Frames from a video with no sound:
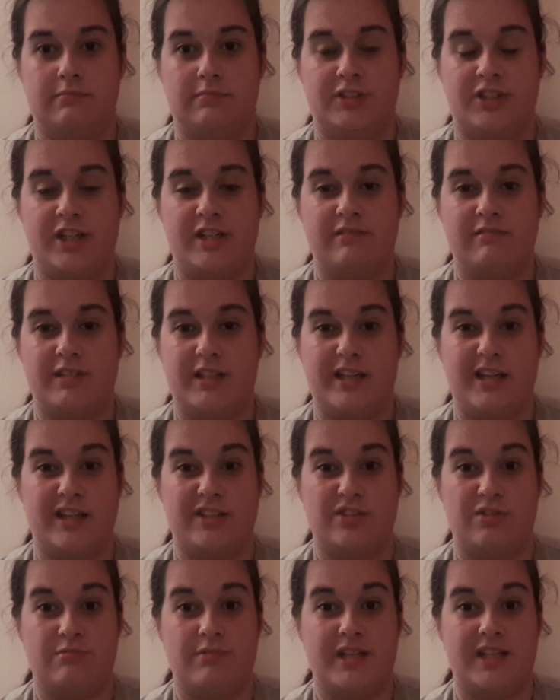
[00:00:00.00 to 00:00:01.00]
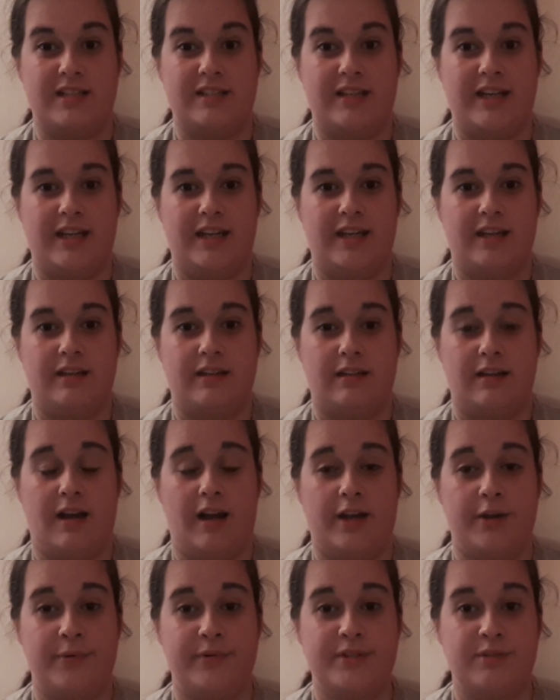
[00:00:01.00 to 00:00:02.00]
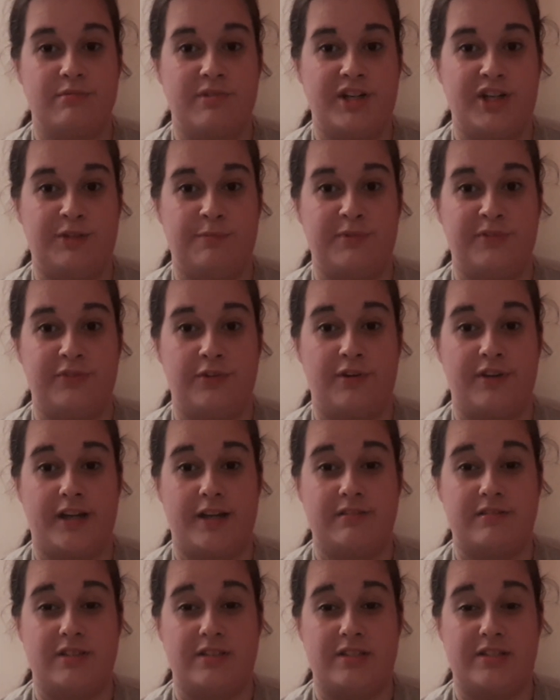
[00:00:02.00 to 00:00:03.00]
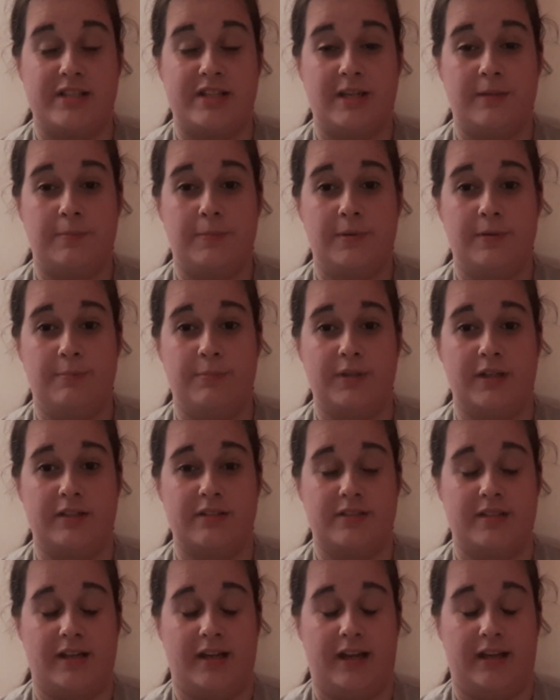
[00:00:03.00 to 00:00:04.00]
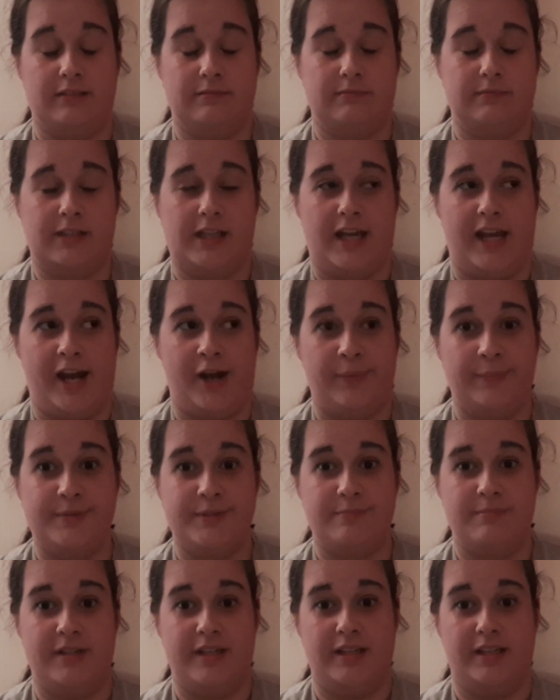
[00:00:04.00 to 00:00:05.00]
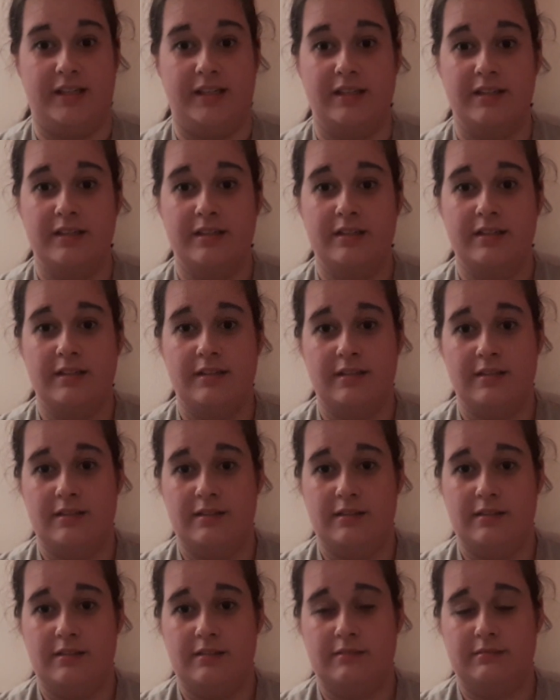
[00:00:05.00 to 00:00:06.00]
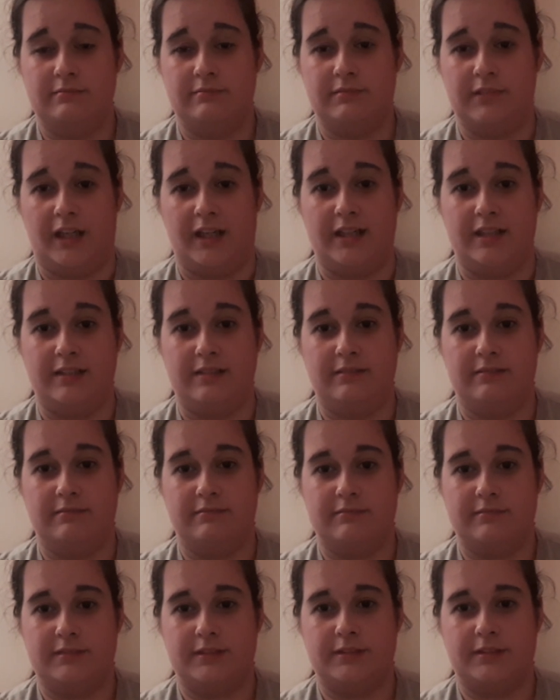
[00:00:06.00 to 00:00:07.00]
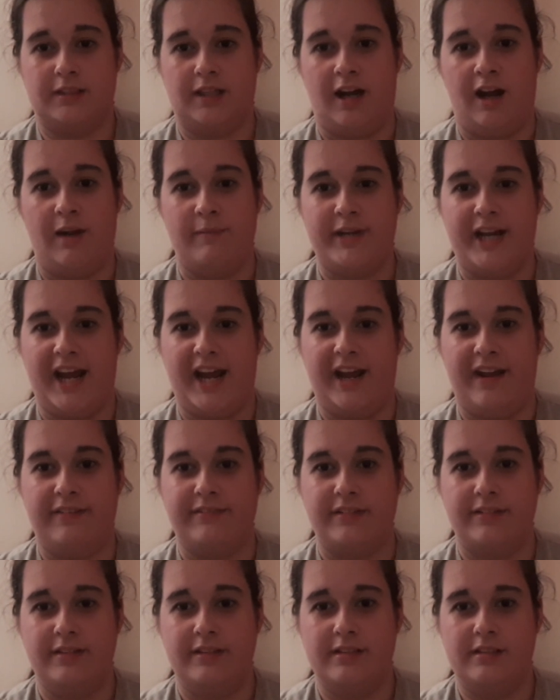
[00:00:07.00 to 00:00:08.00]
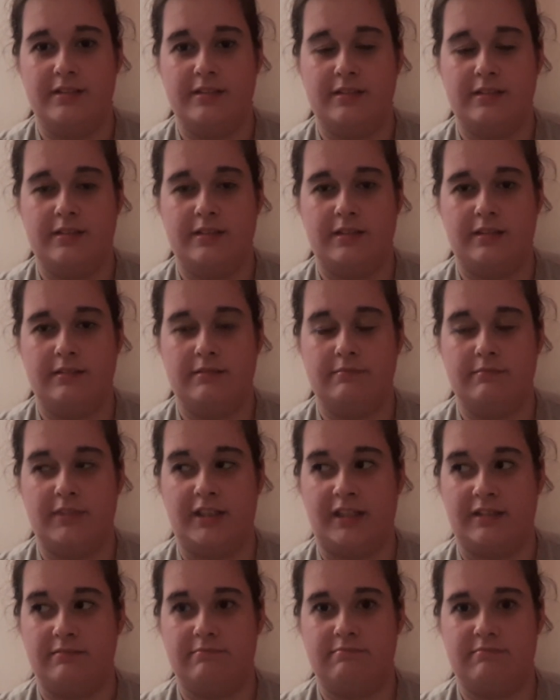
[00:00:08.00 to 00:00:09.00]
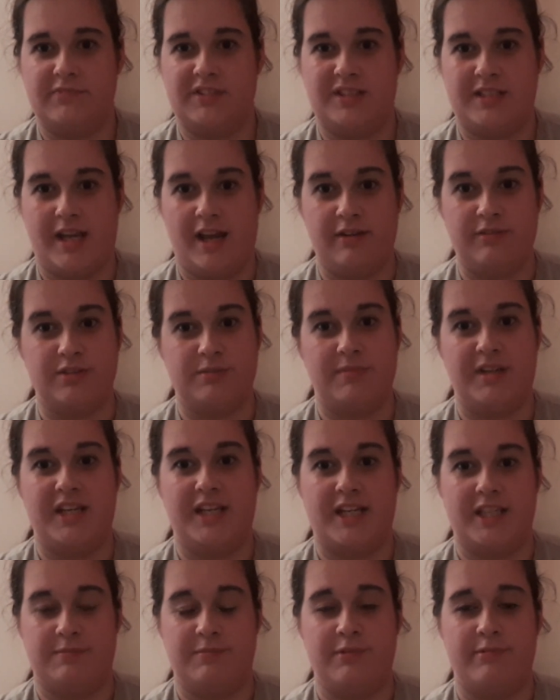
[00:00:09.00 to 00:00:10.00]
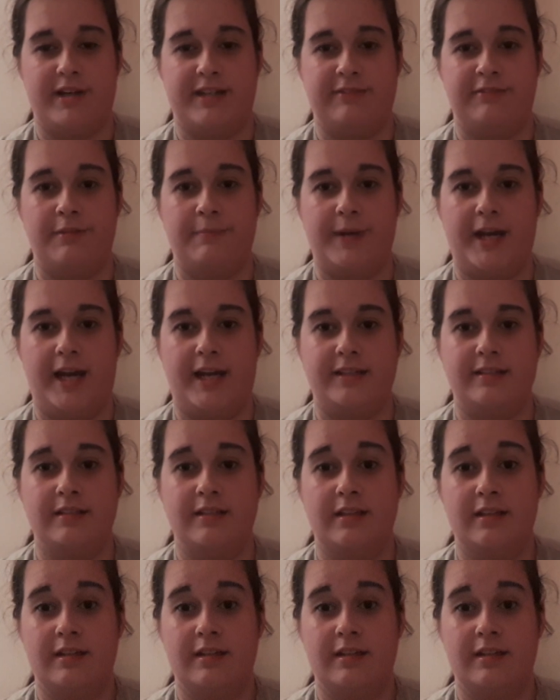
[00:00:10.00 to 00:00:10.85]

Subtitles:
Generally I just read in here. I always read before I go to sleep, because it helps me, like, calm down. It settles me, gets me ready for bed.